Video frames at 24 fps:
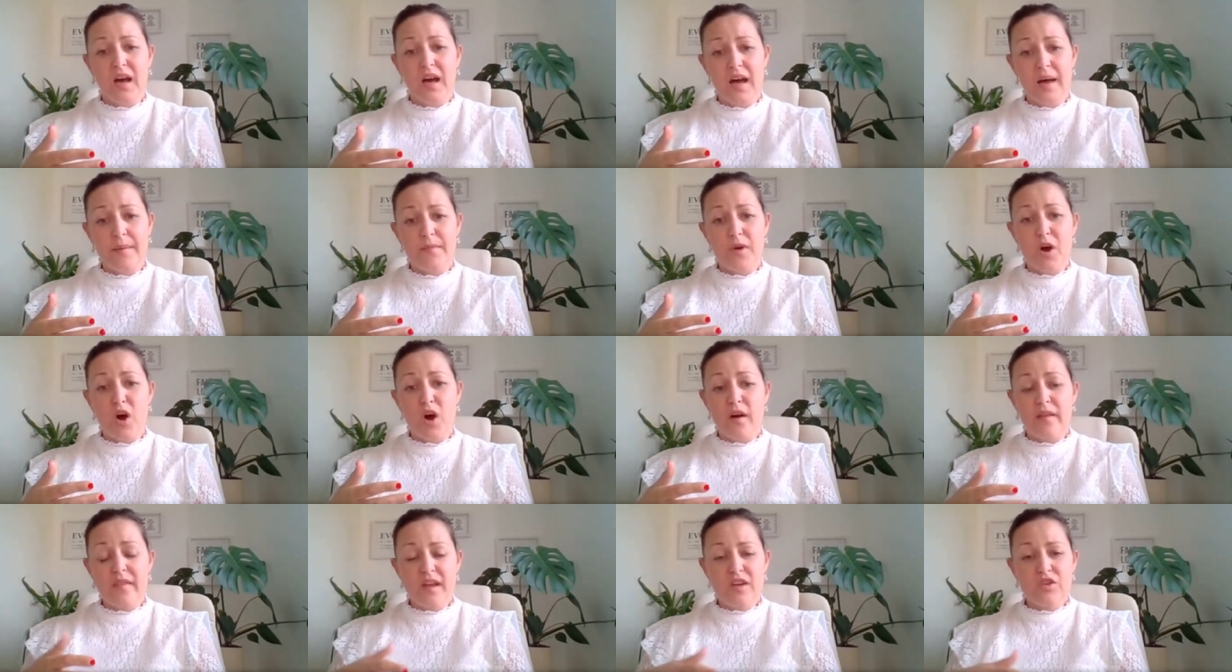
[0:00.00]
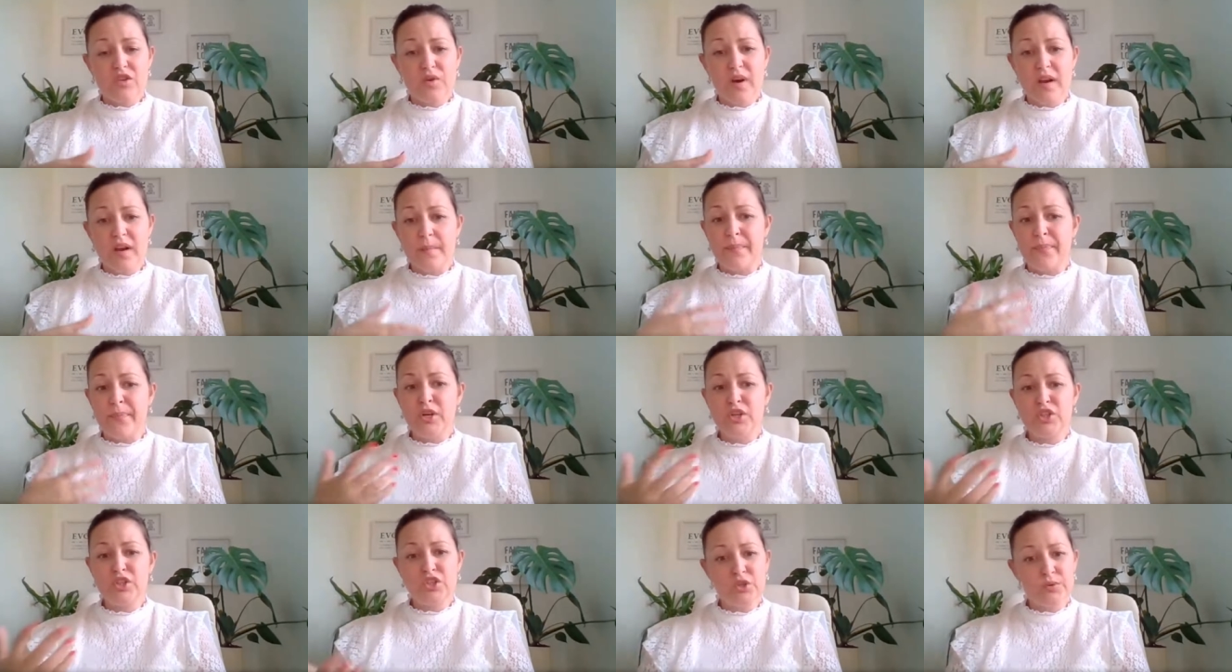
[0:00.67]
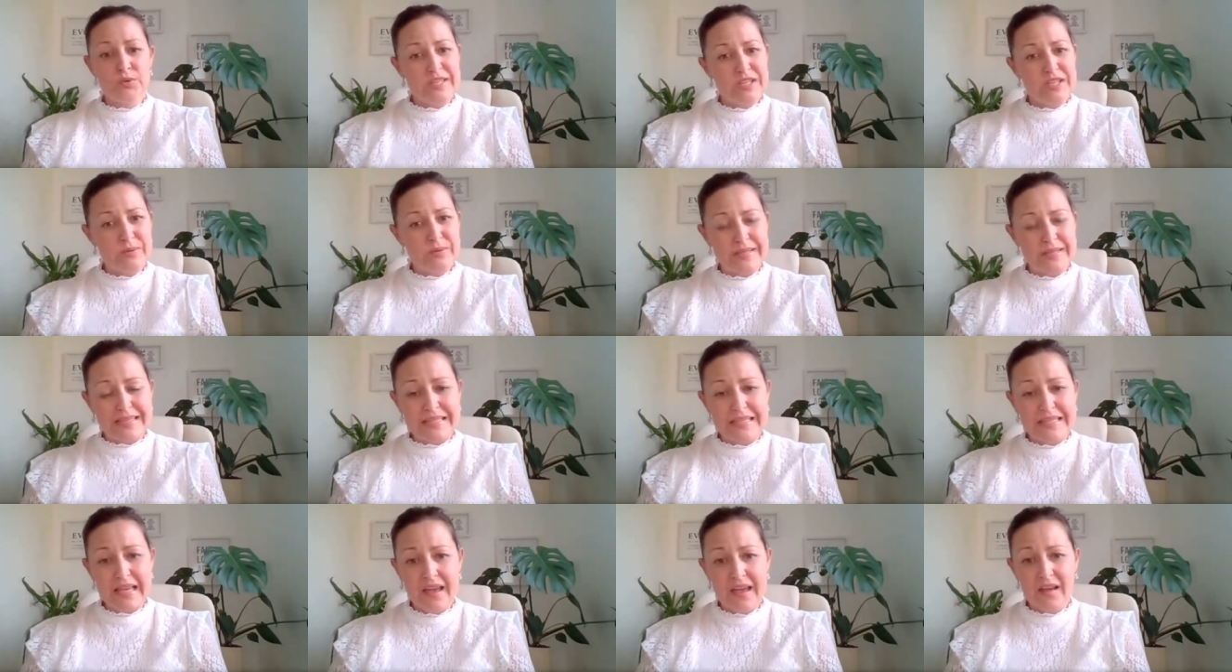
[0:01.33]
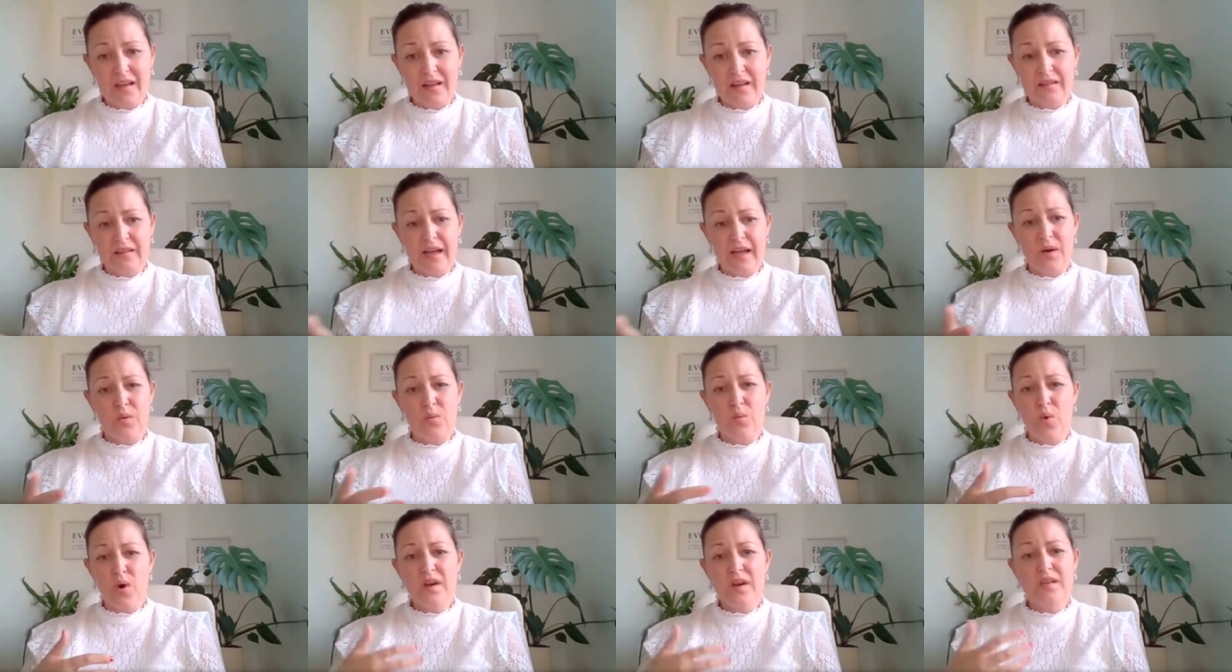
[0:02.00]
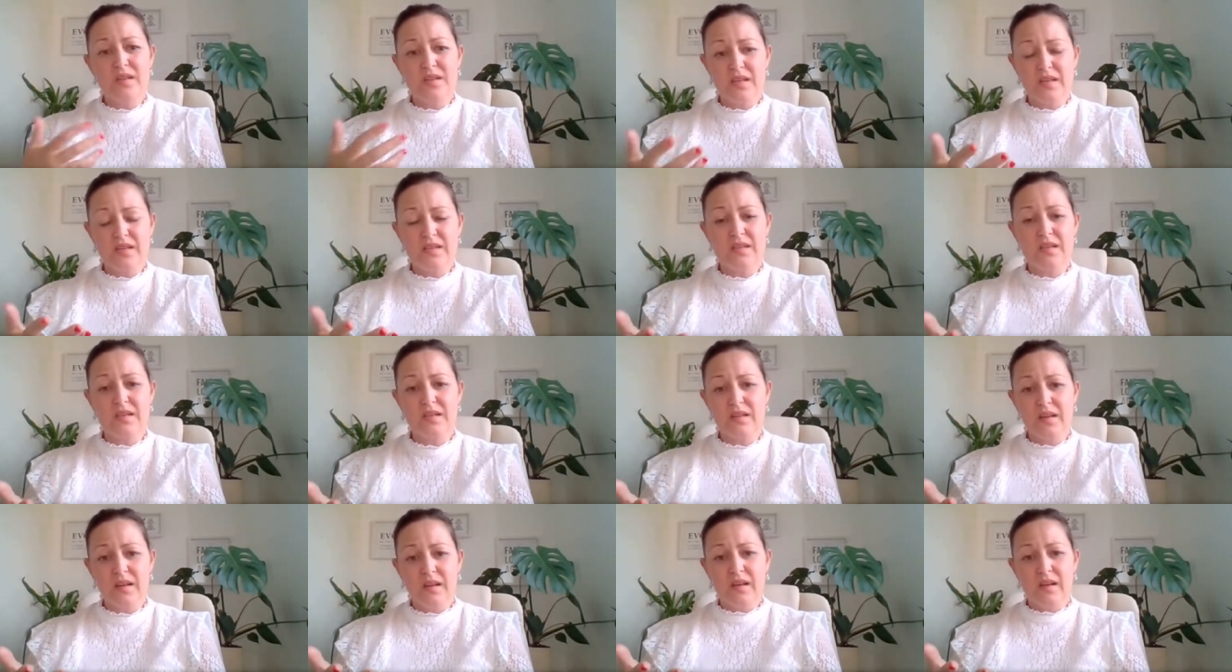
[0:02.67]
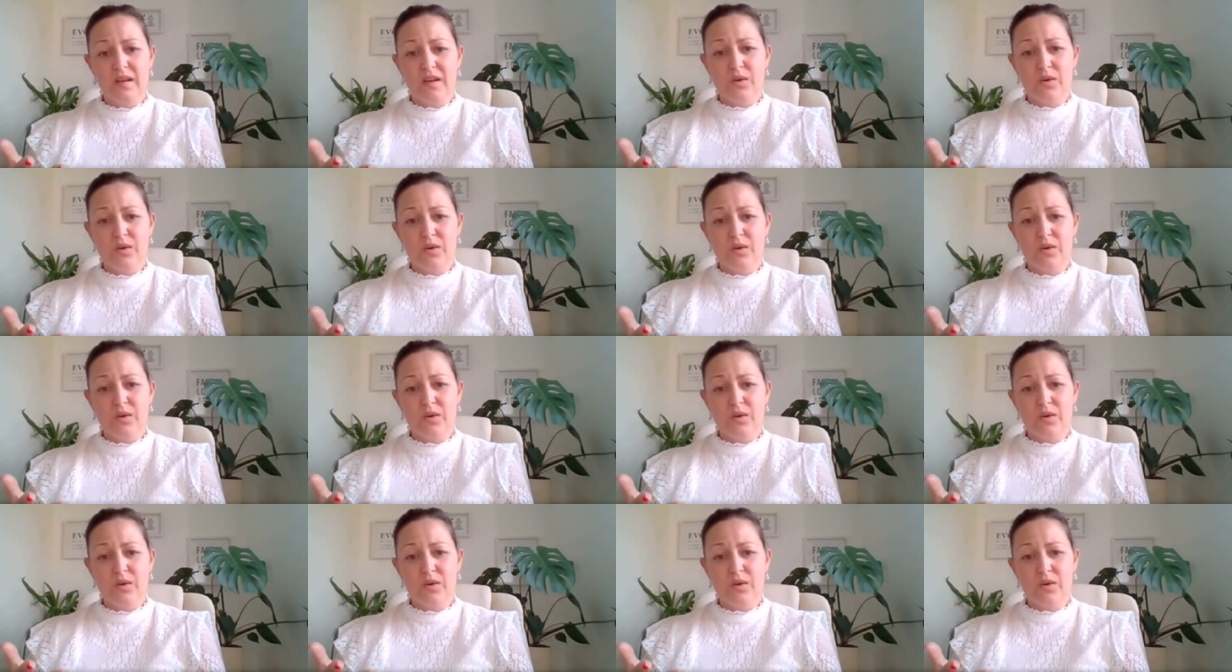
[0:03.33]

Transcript: Um, are they trying to push you into a sale? Like, what does it?